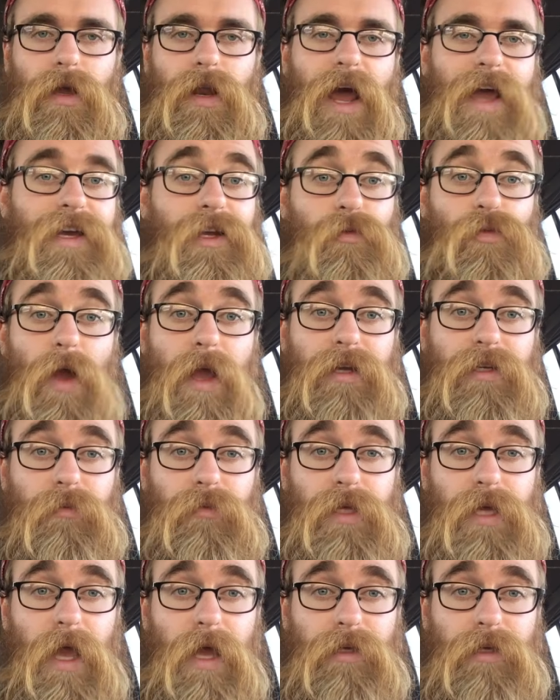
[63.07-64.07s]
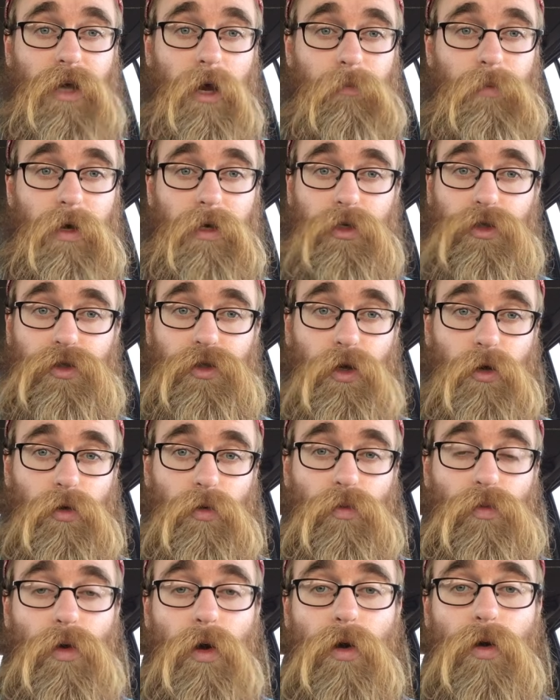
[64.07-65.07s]
and I can randomly up on a dirt
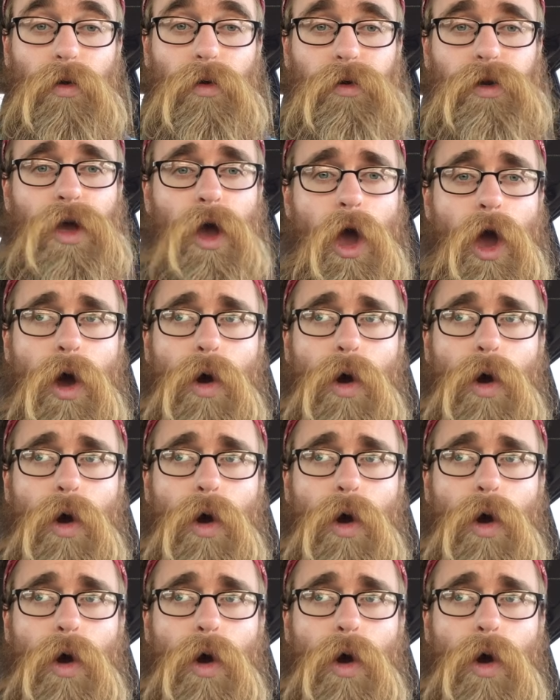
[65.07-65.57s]
road,